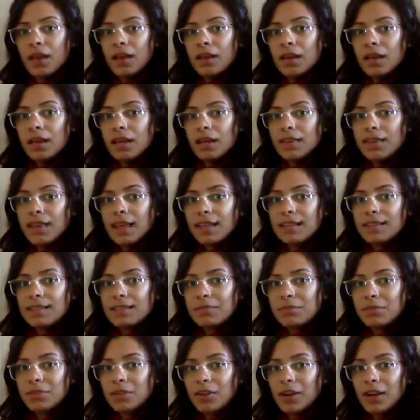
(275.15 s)
In that
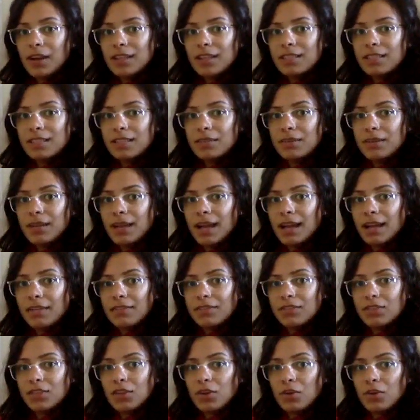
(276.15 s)
similar idea, we kind of
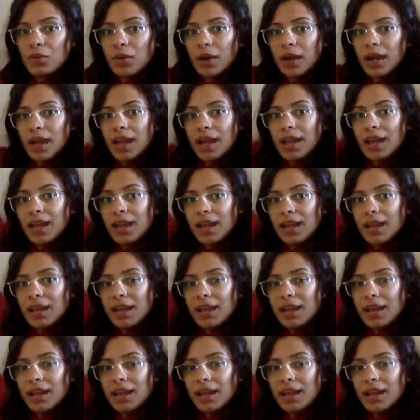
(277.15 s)
took away,